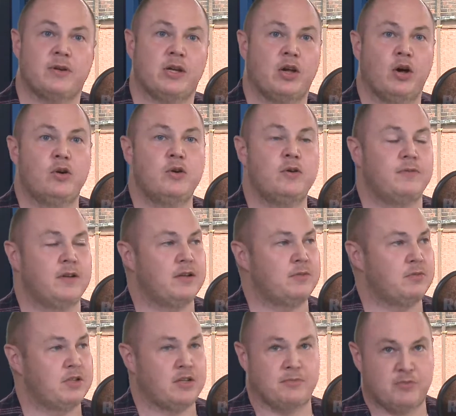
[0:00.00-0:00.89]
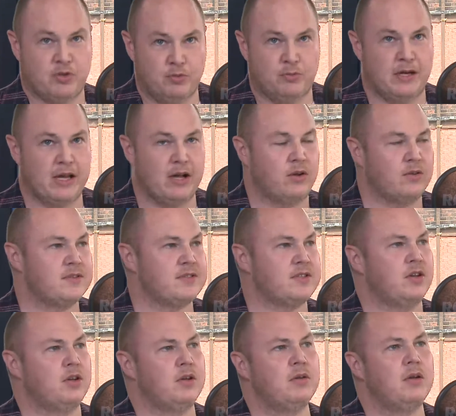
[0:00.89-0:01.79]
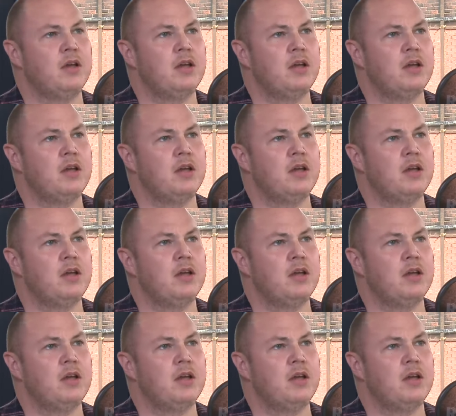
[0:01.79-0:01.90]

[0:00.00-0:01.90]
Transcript: COVID, which I'm sure we'll get onto,